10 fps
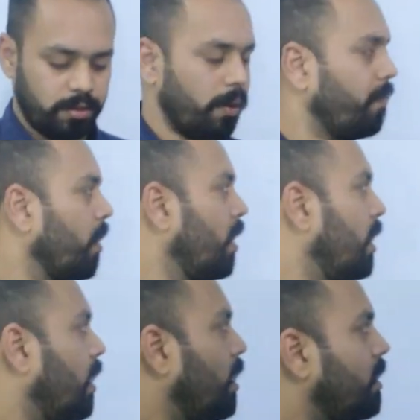Okay,
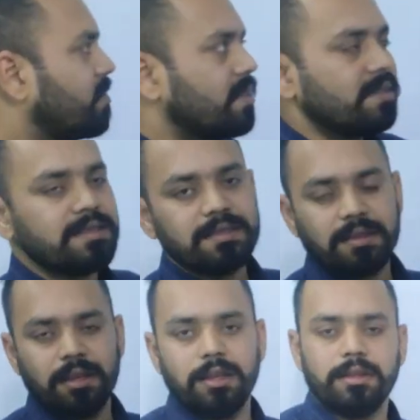it
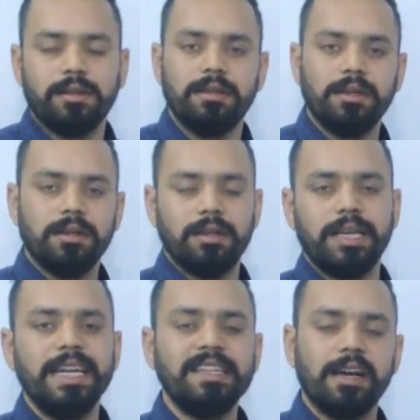discusses the
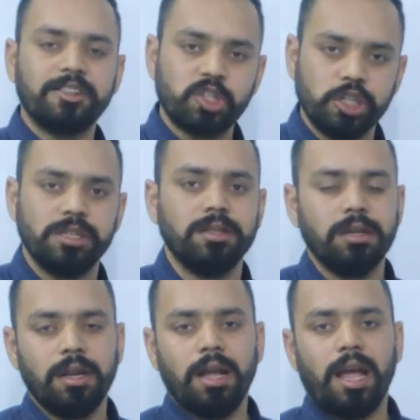heat
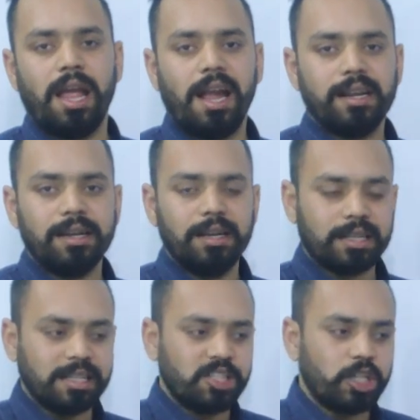exchanger and
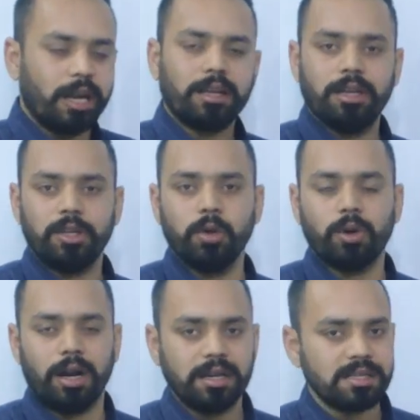it can check
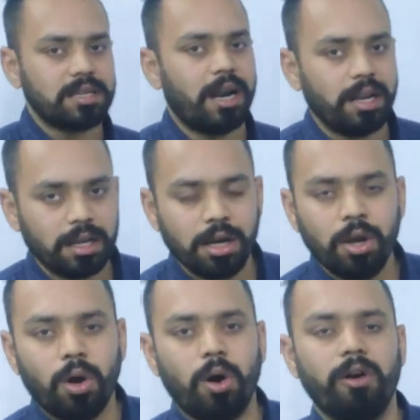your understanding
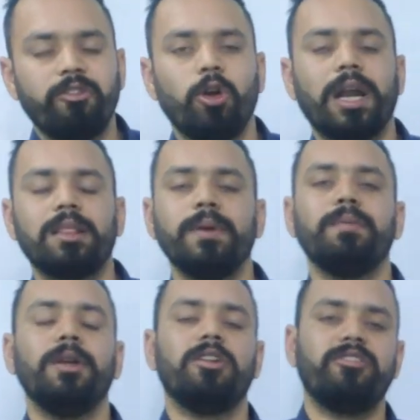of
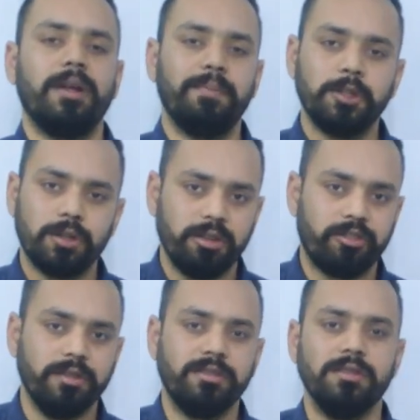logarithmic mean of temperature
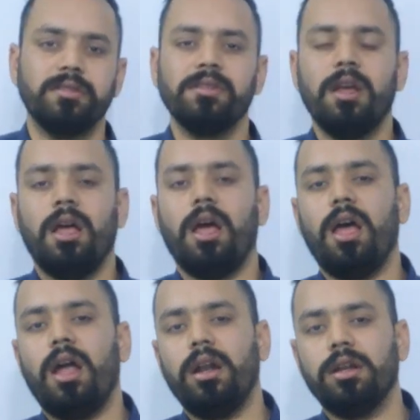differences
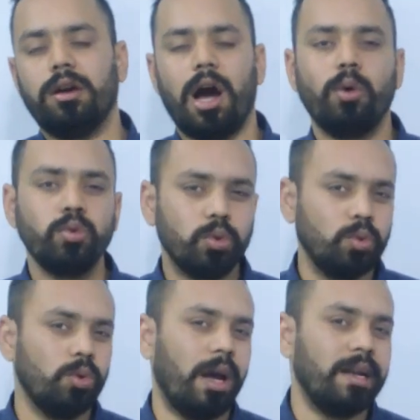and how
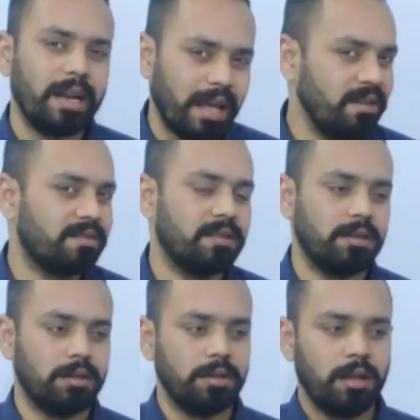to analyze
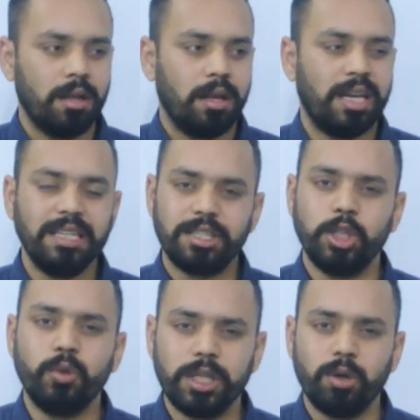the heat
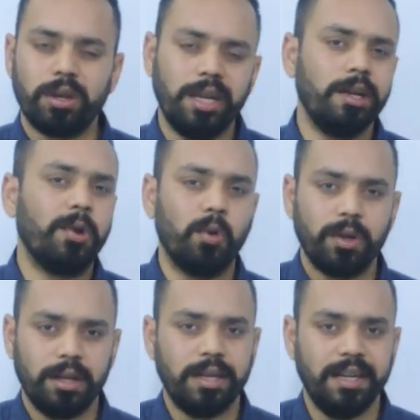duty or heat
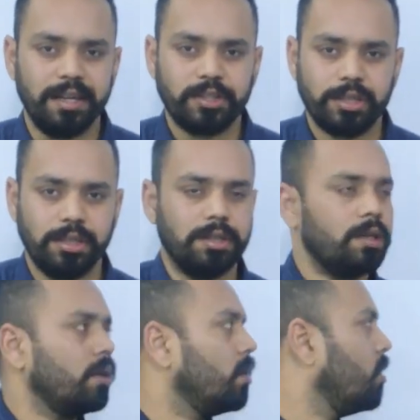load in a heat exchanger.